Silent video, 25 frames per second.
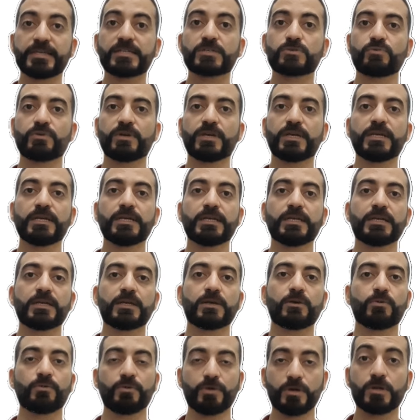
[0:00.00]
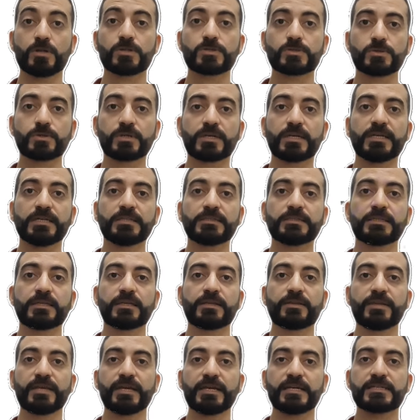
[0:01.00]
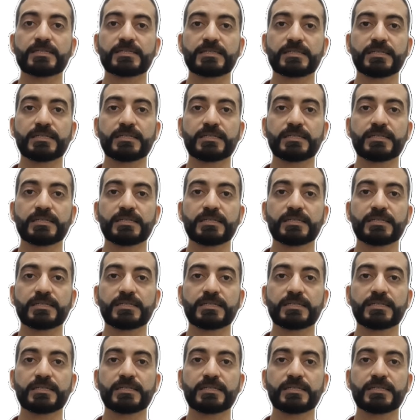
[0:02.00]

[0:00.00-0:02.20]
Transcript: In this way, we also get the